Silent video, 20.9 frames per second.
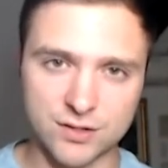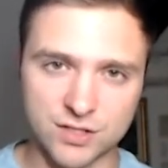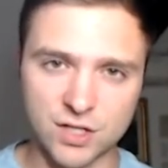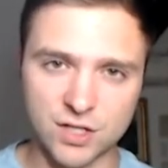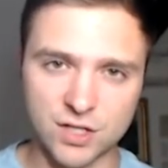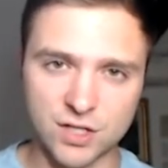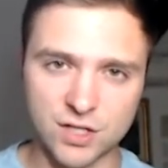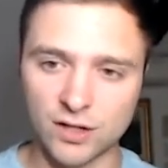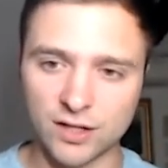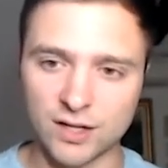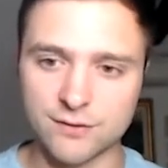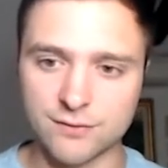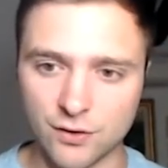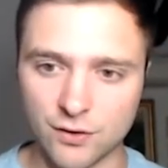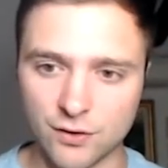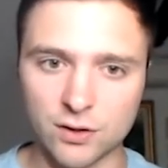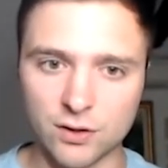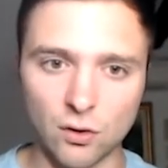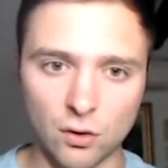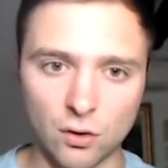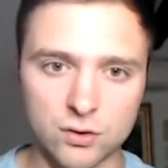It's going to look like a
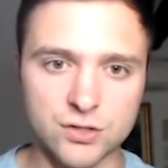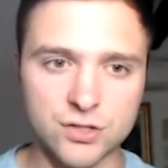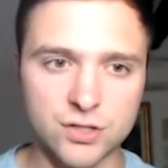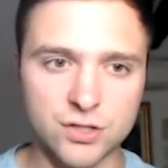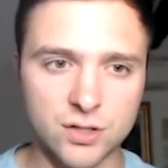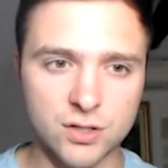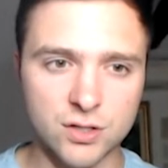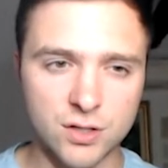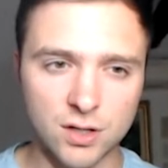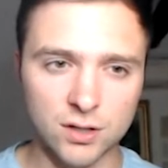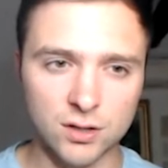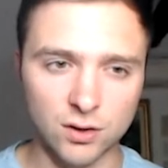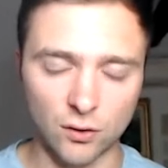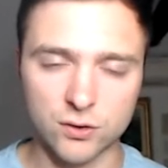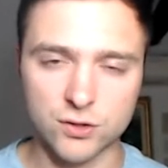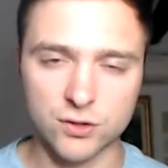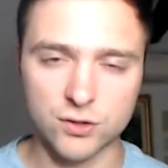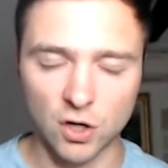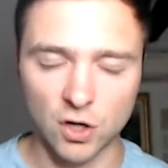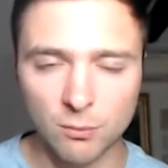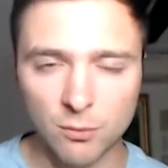very large
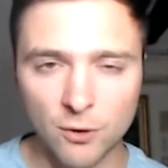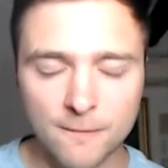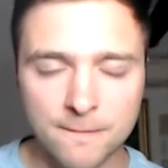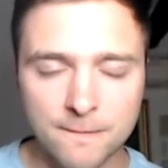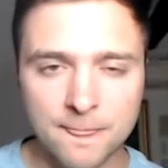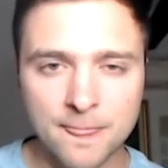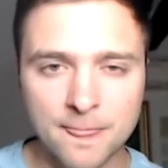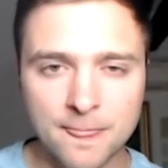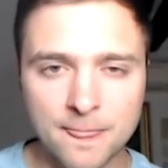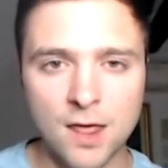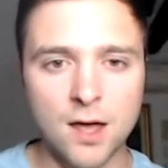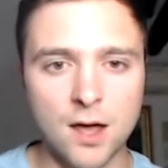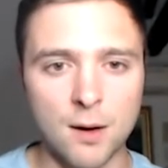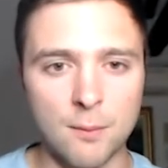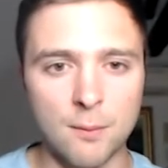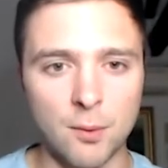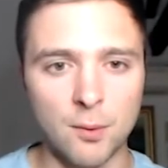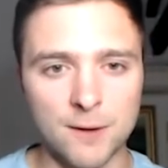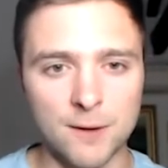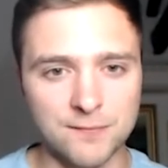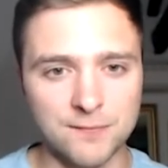number,
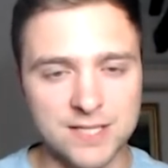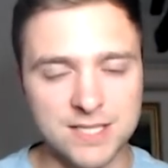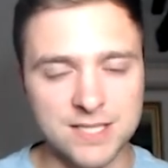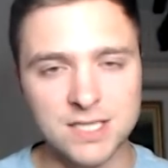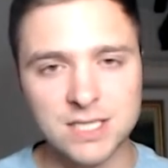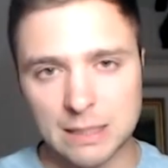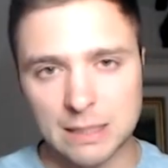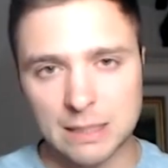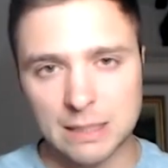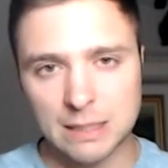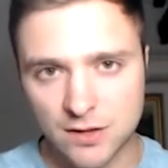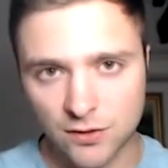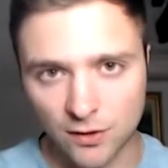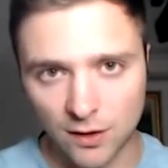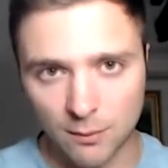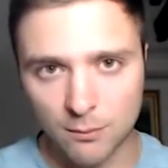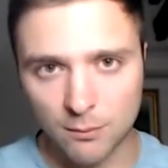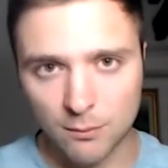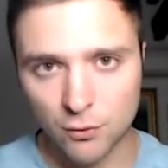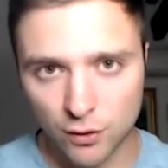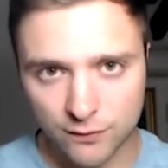but this is going to be the
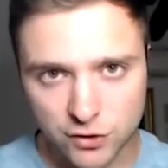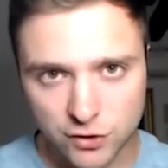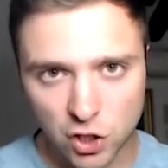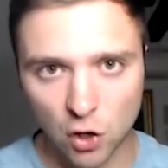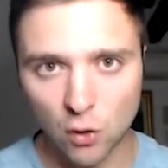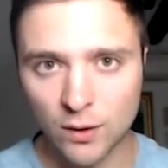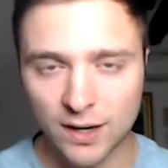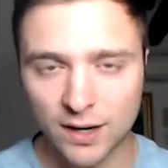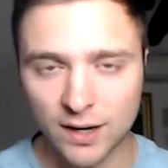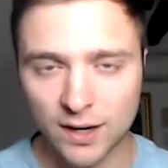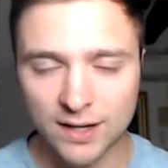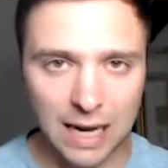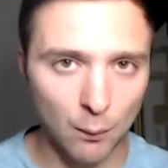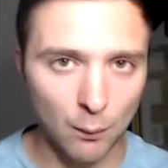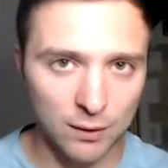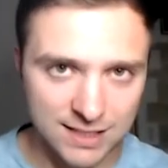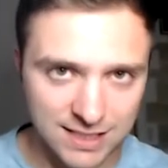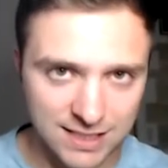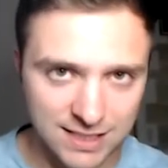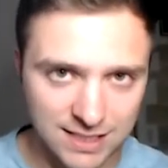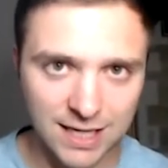number of tokens I
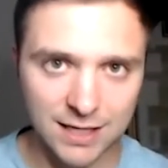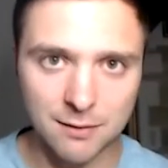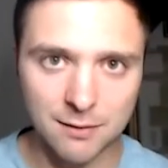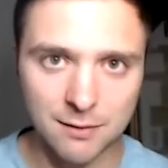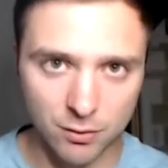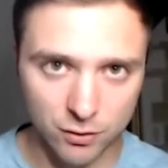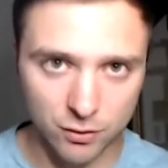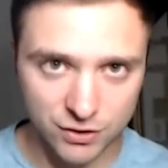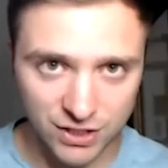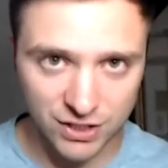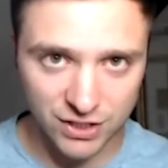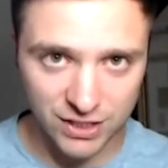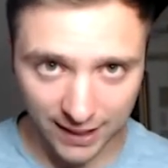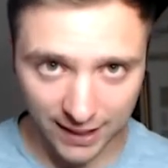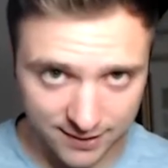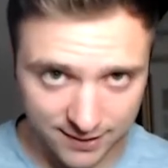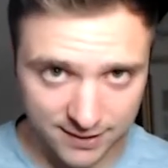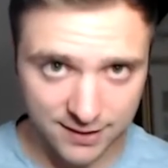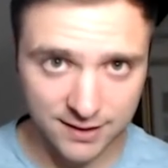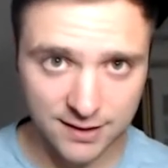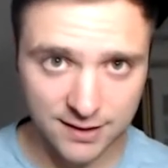want to send per second,